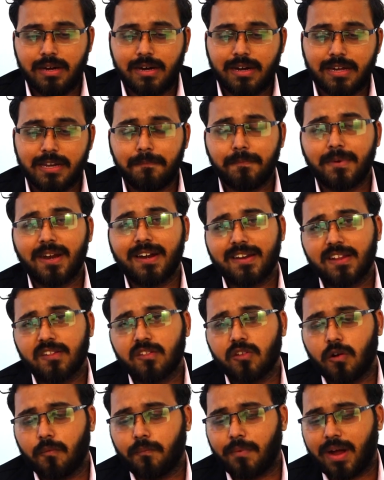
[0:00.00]

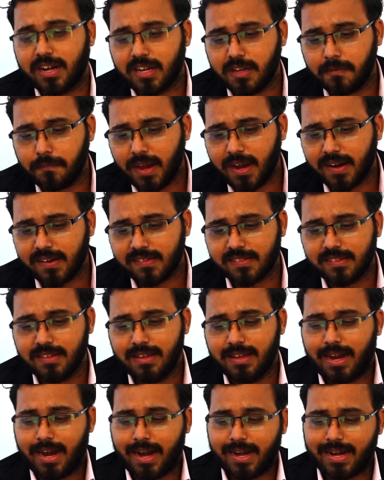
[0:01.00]
representation of artifacts,
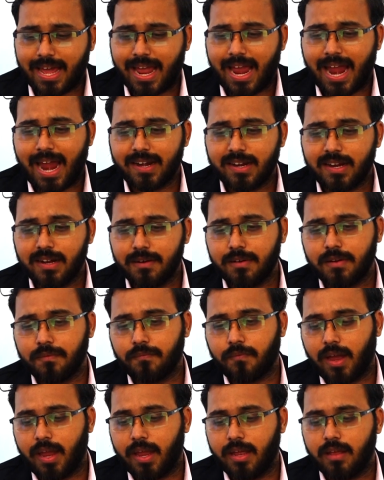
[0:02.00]
and
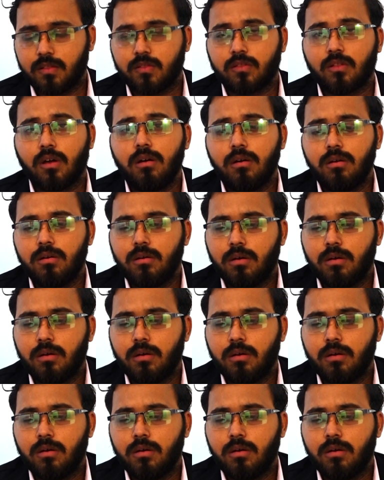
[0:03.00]
identify the